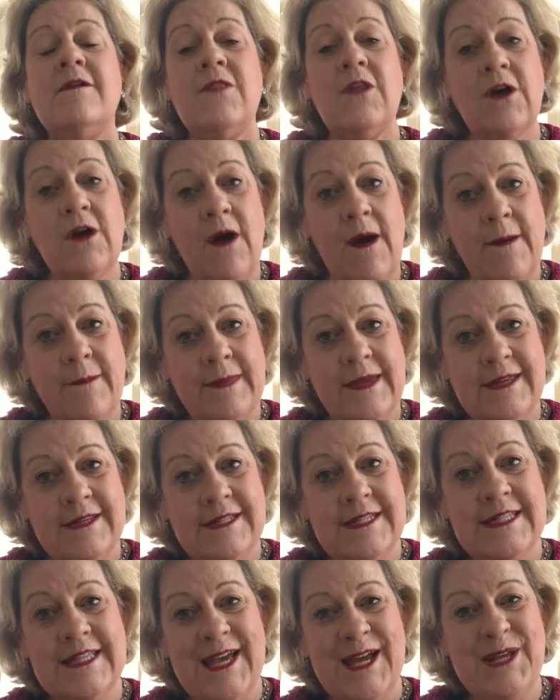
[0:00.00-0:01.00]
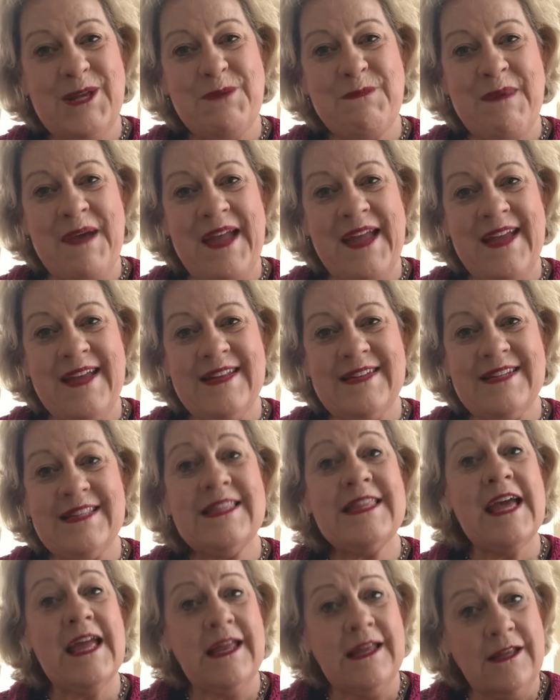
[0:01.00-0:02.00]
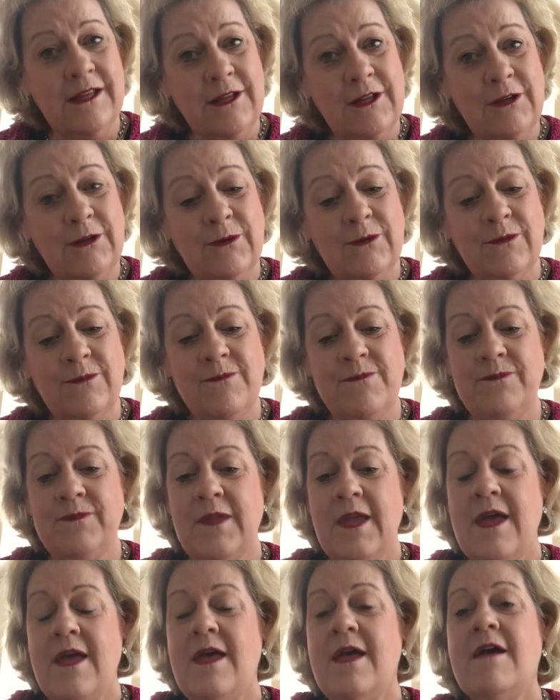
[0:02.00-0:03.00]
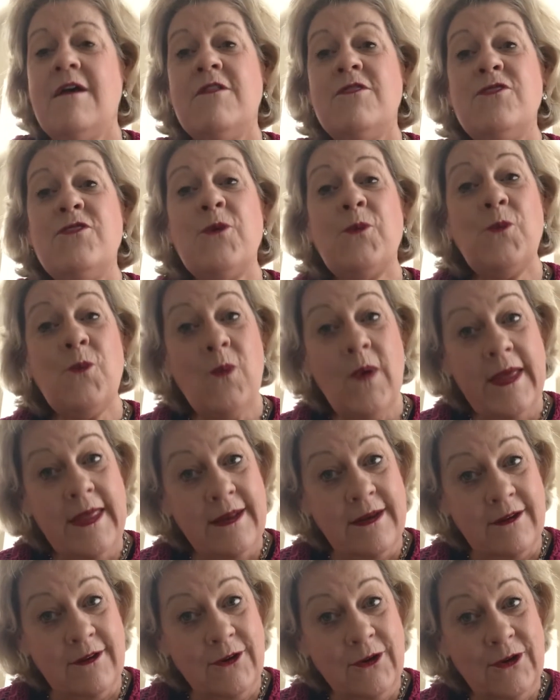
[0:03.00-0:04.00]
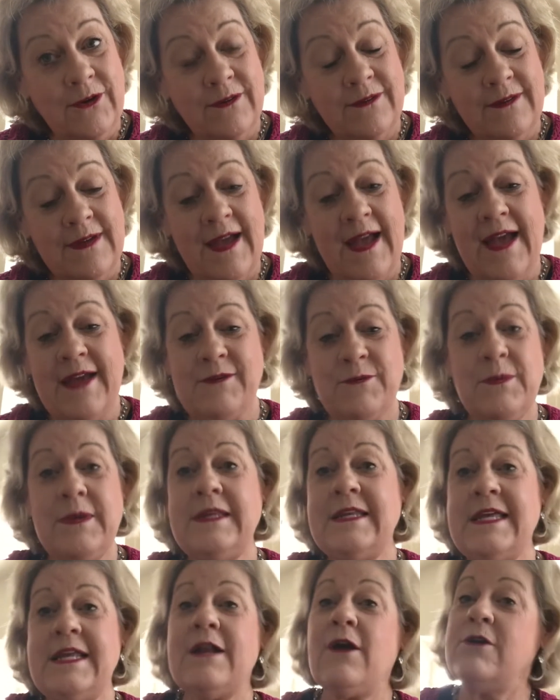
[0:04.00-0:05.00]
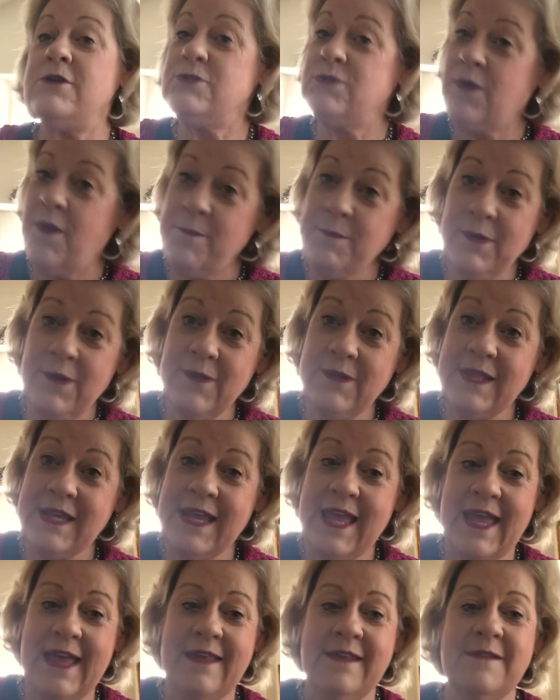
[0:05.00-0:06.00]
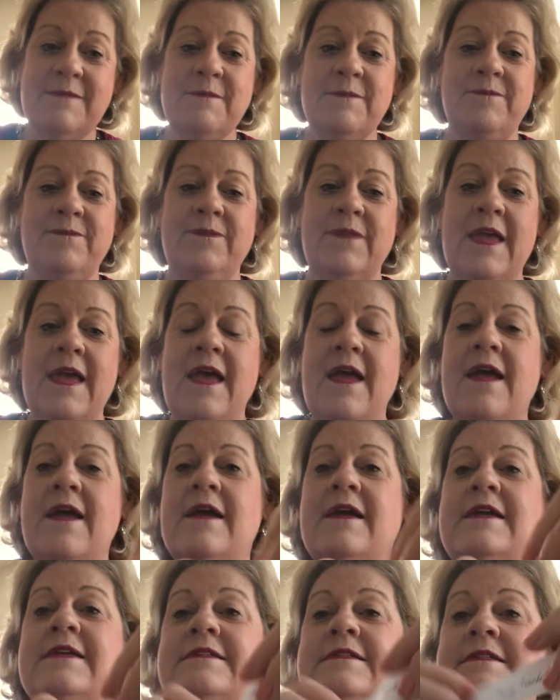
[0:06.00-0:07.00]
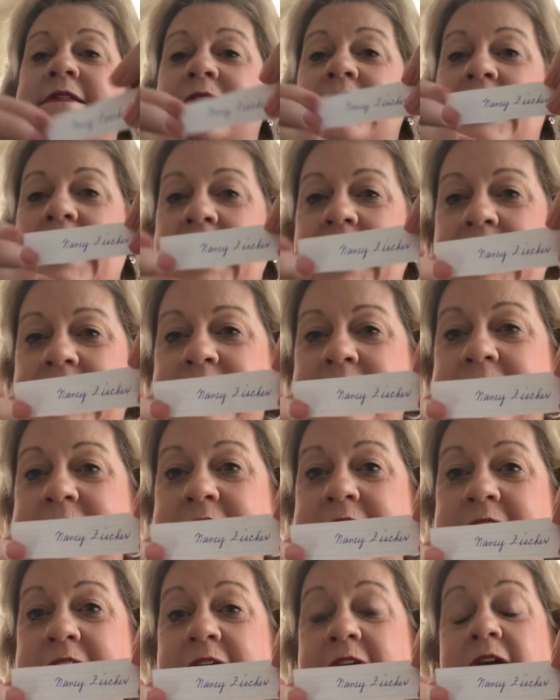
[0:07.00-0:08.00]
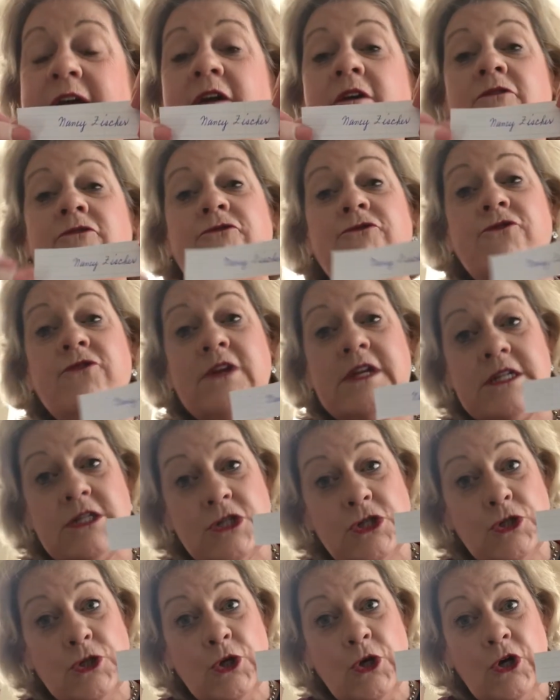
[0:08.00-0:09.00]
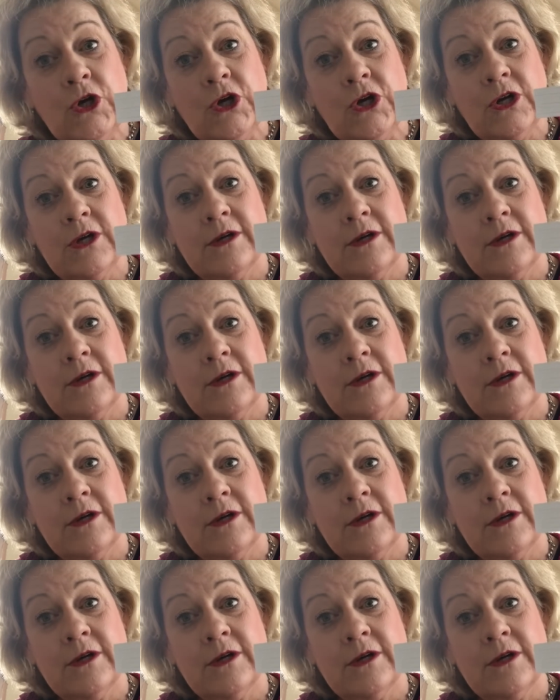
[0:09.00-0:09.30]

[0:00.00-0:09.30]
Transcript: the comments that you made. Thank you. The winner, and we need our drum roll again, is Nancy Fisher.